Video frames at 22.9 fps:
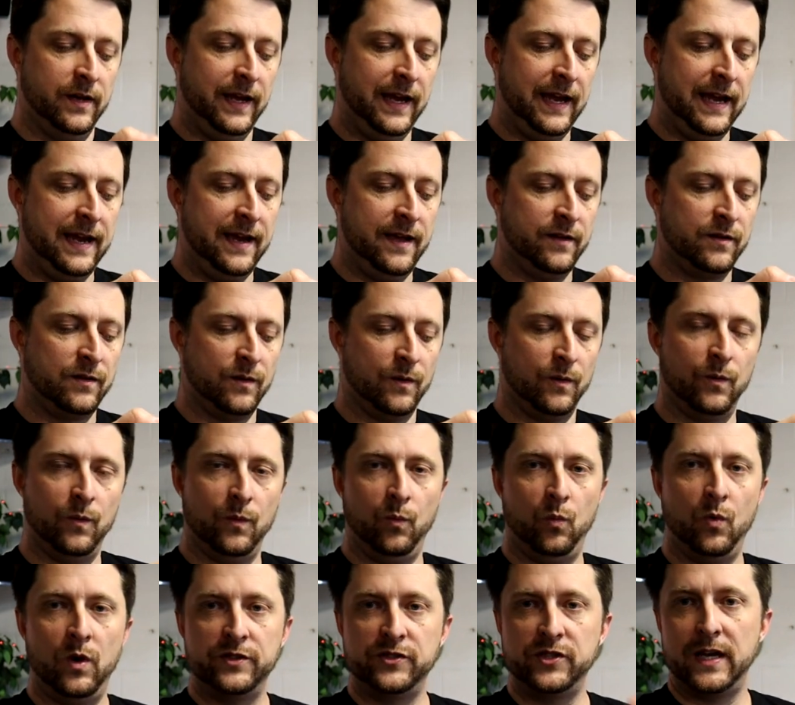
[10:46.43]
and
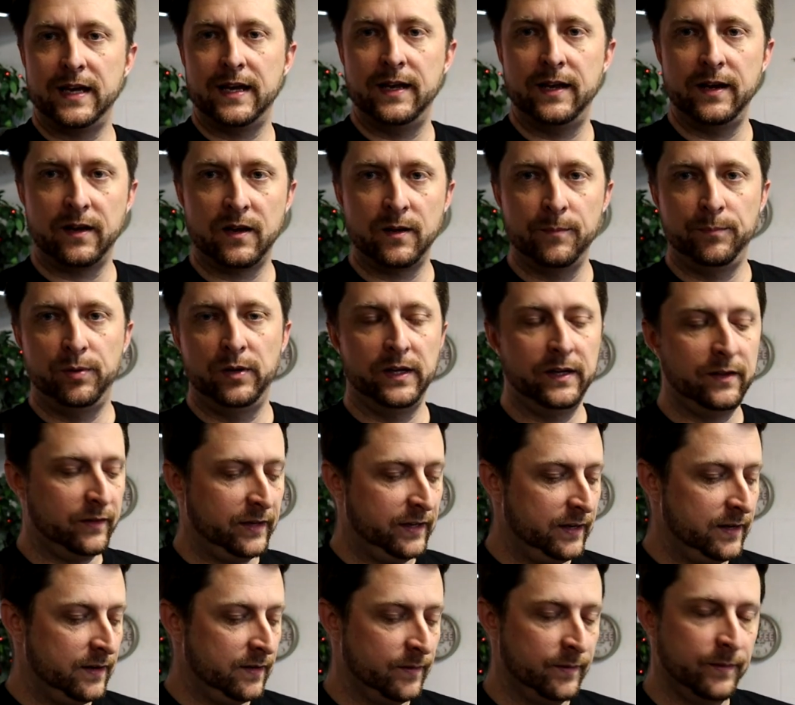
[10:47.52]
once I get it
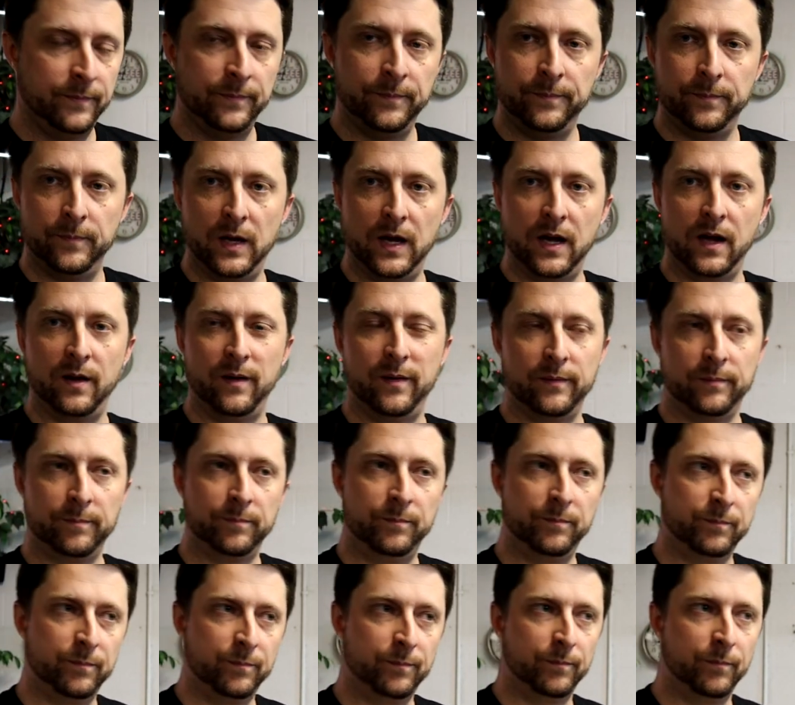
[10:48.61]
completely
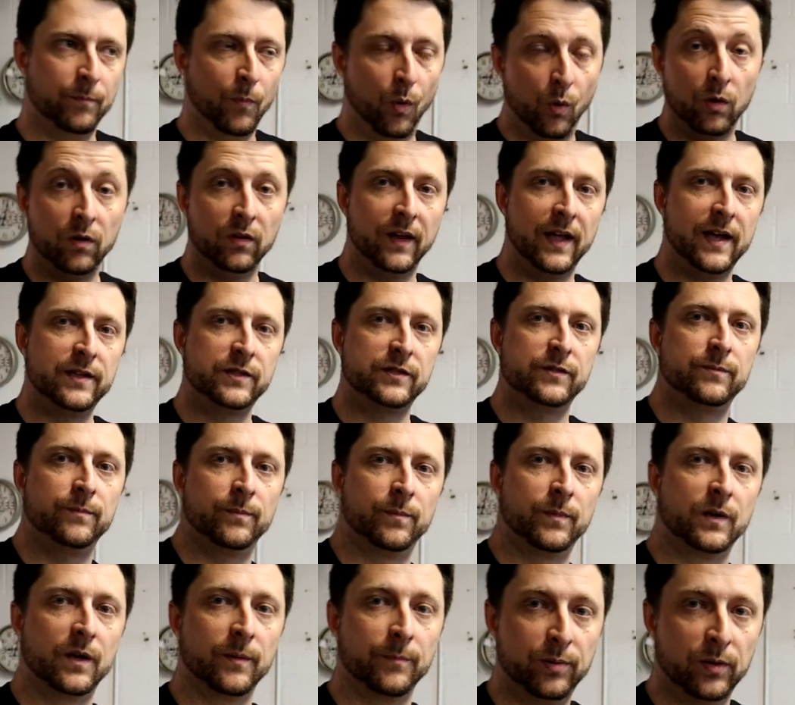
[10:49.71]
more or less
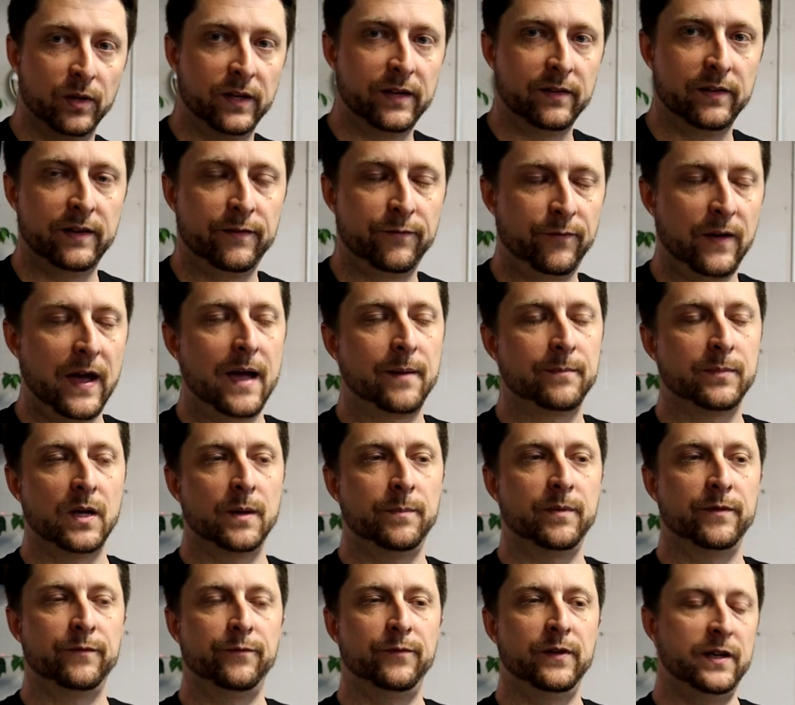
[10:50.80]
completely fabbed
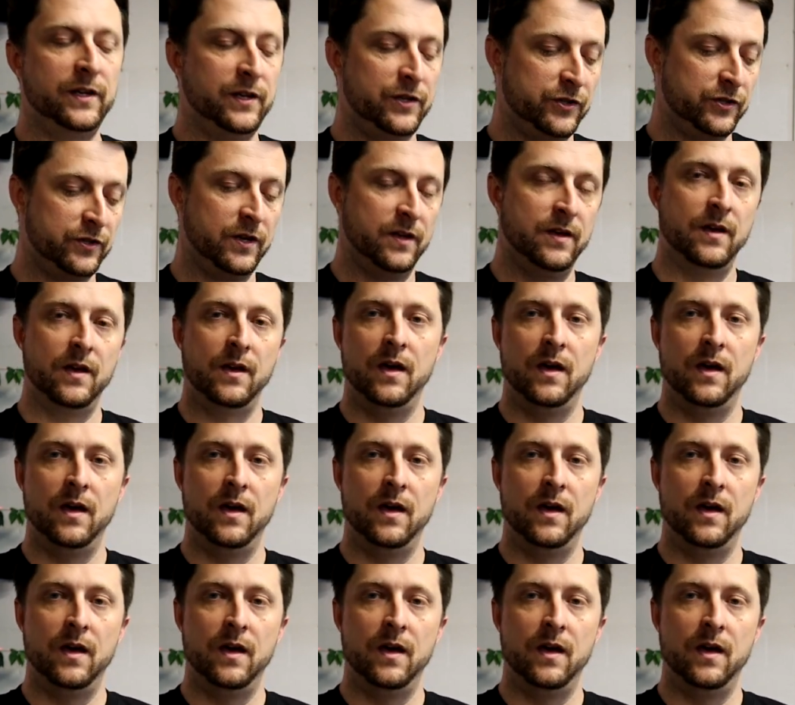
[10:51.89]
up and finished.